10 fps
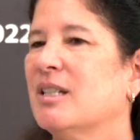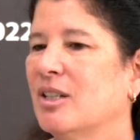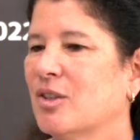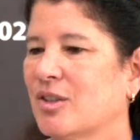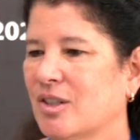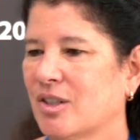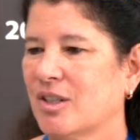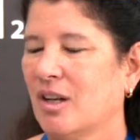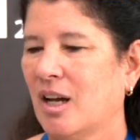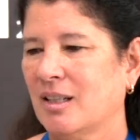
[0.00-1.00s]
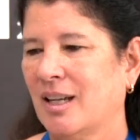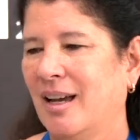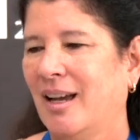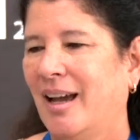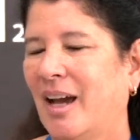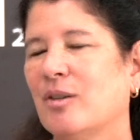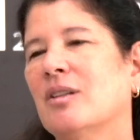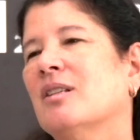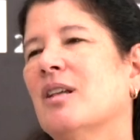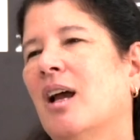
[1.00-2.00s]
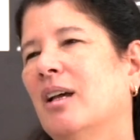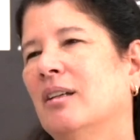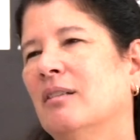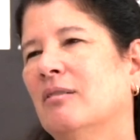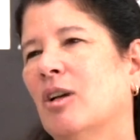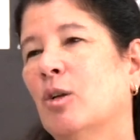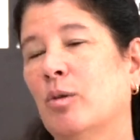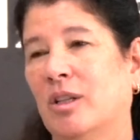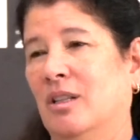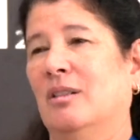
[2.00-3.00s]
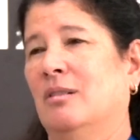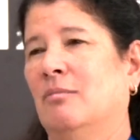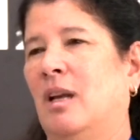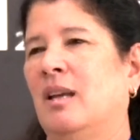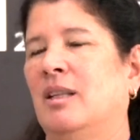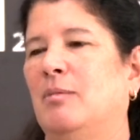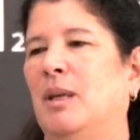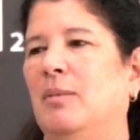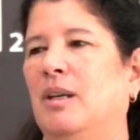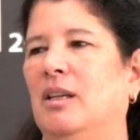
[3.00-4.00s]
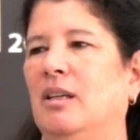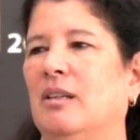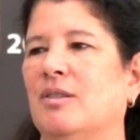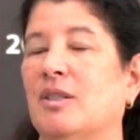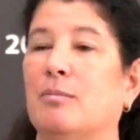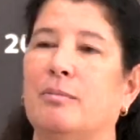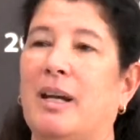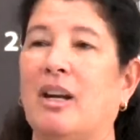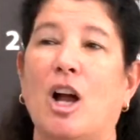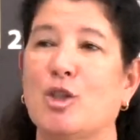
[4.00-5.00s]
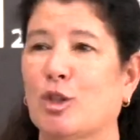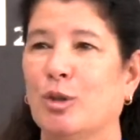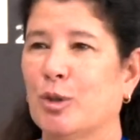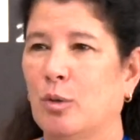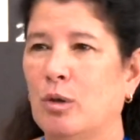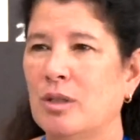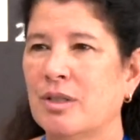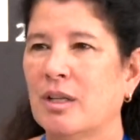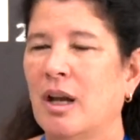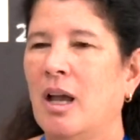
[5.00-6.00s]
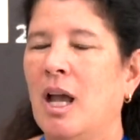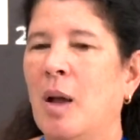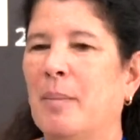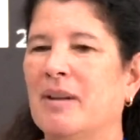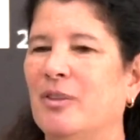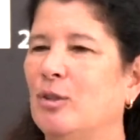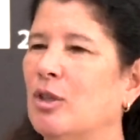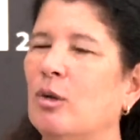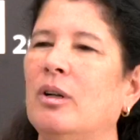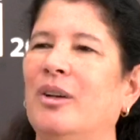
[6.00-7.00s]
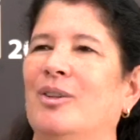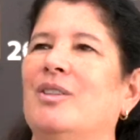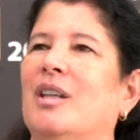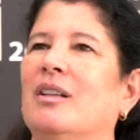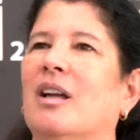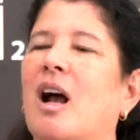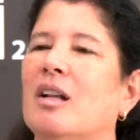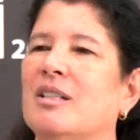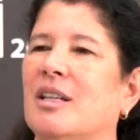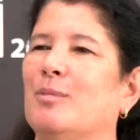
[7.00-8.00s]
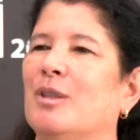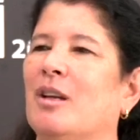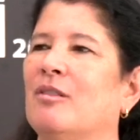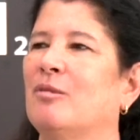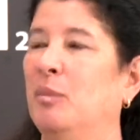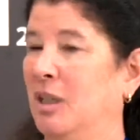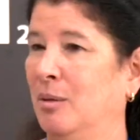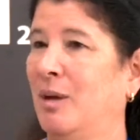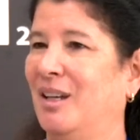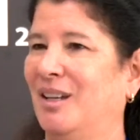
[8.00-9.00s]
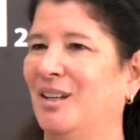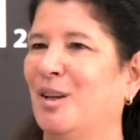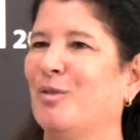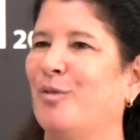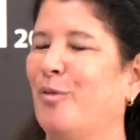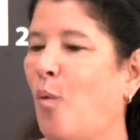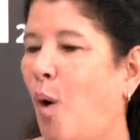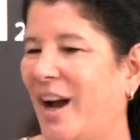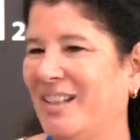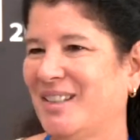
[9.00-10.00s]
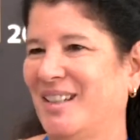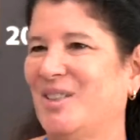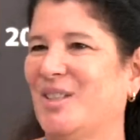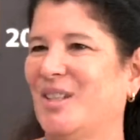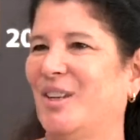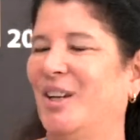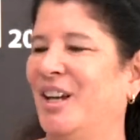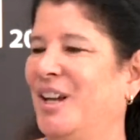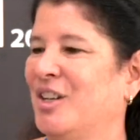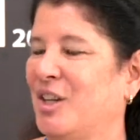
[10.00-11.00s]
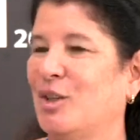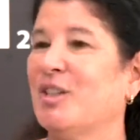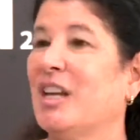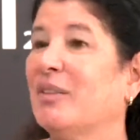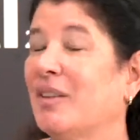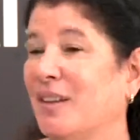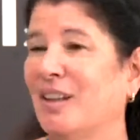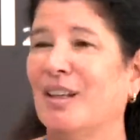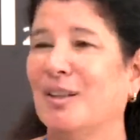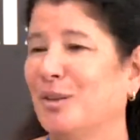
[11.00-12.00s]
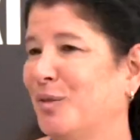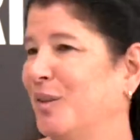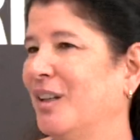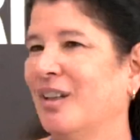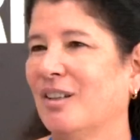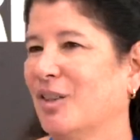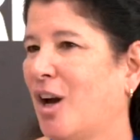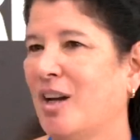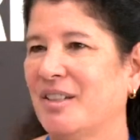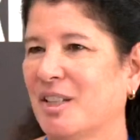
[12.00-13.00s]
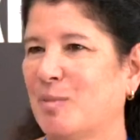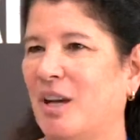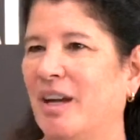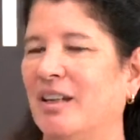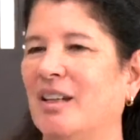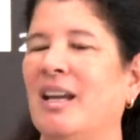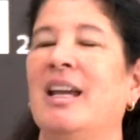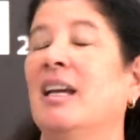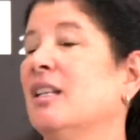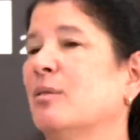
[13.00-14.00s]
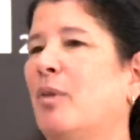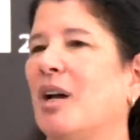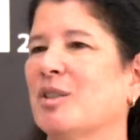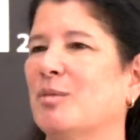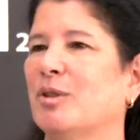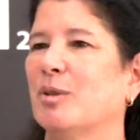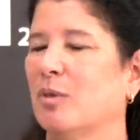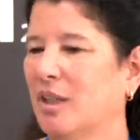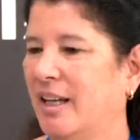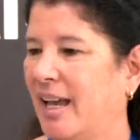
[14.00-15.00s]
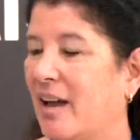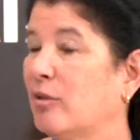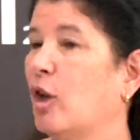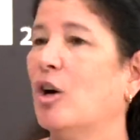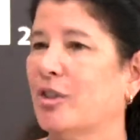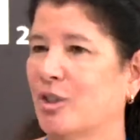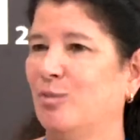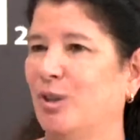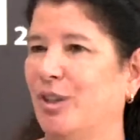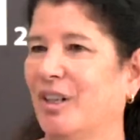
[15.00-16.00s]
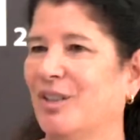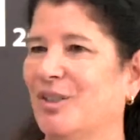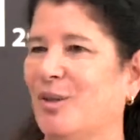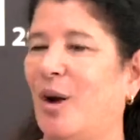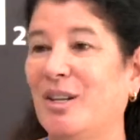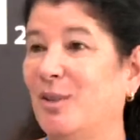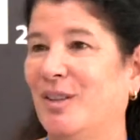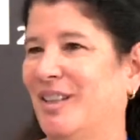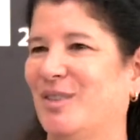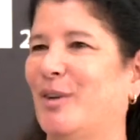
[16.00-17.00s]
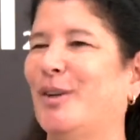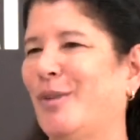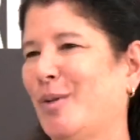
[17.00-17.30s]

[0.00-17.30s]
teachers are just taught how to design a curriculum and then maybe some pedagogical tools. But if you don't understand the concept of meaning making, of why it's necessary to understand the thinking and the feeling and the context behind it, it's impossible to really have long-term learning. And so I do think it's very, very